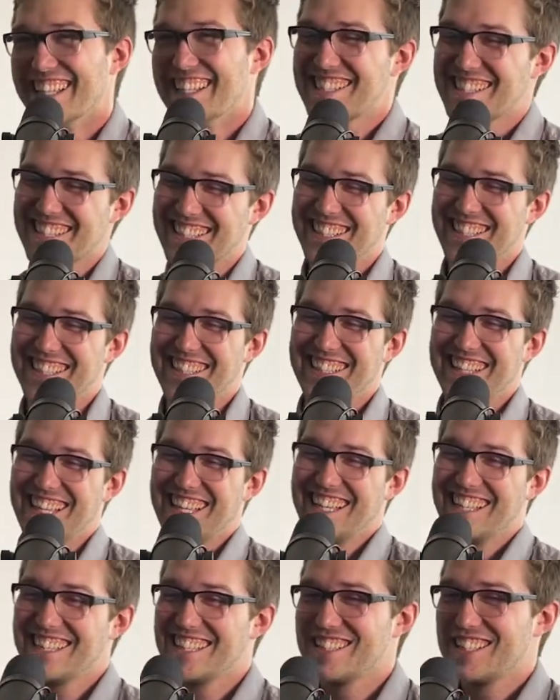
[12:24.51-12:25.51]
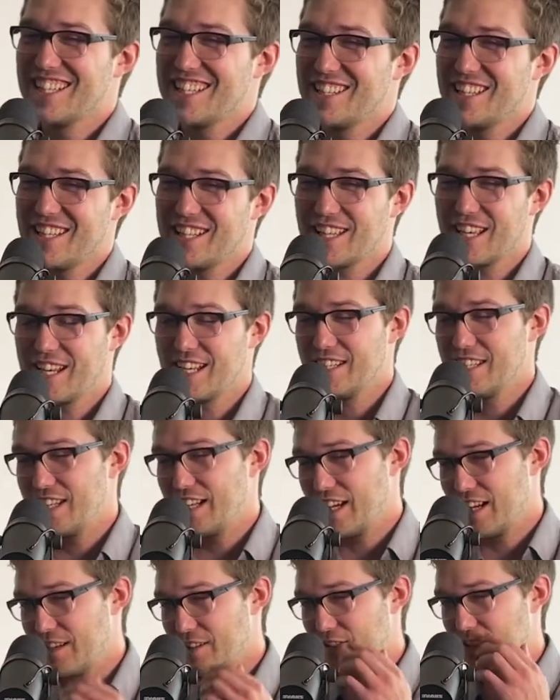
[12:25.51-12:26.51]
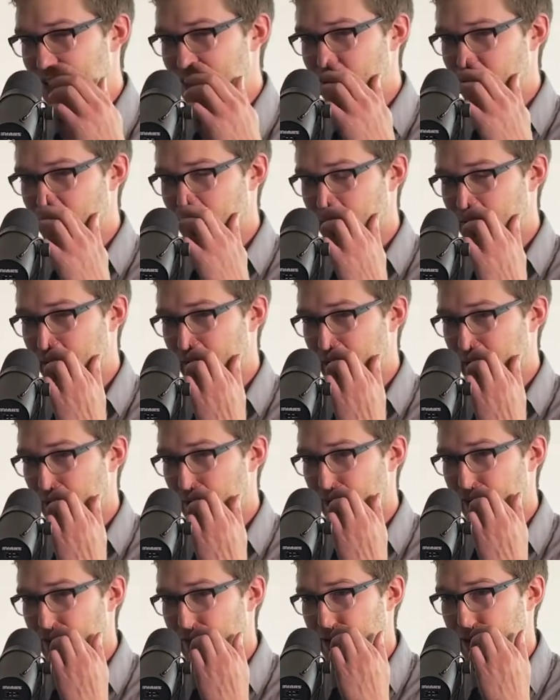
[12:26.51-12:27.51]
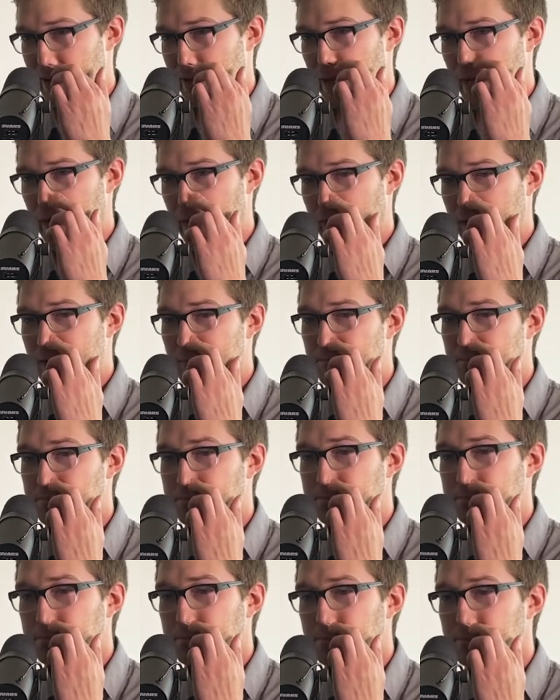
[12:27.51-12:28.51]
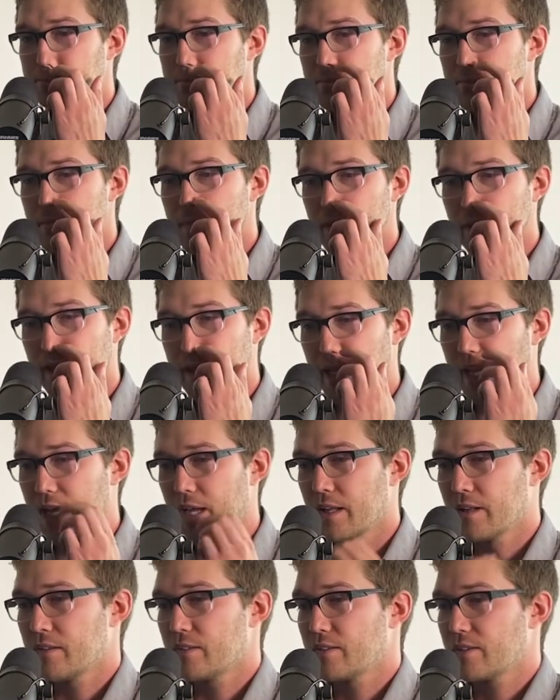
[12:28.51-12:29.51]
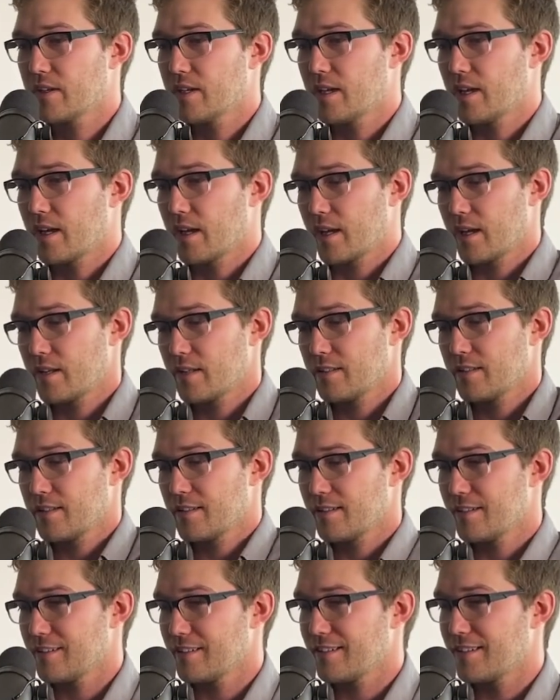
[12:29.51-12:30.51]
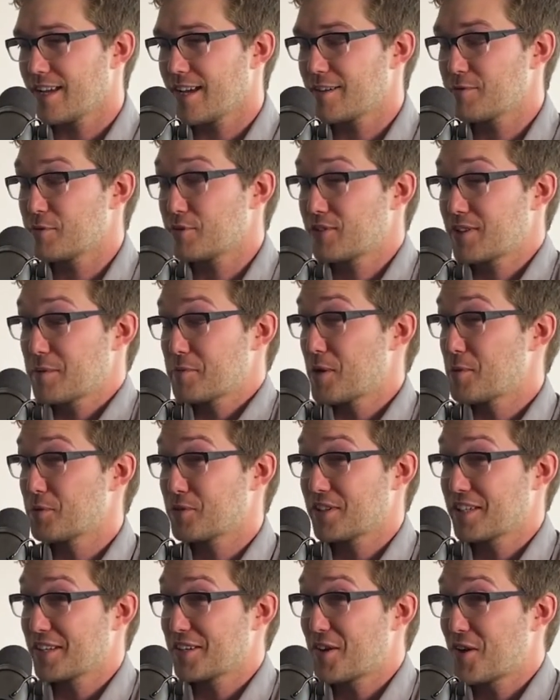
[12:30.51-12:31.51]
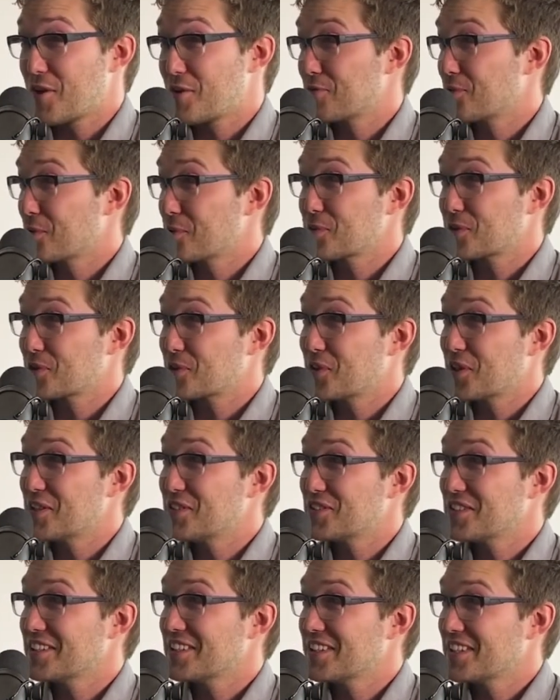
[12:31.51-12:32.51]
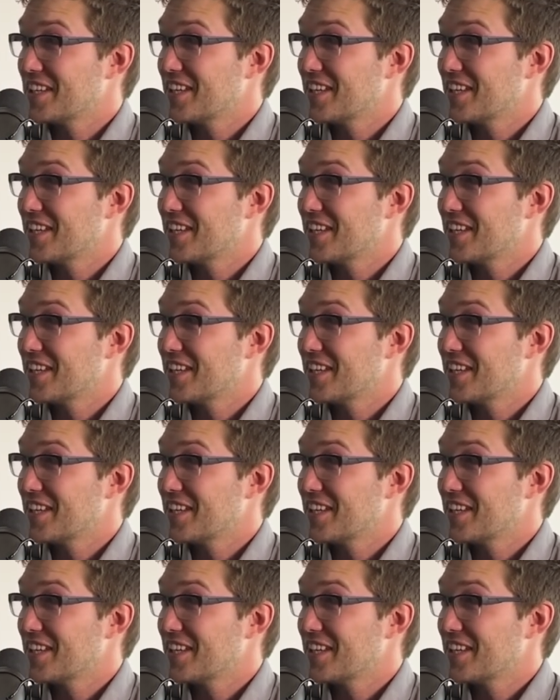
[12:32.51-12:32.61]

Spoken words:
So yeah, they kind of did their own thing or whatever. And my stepmom was like all forms of crazy.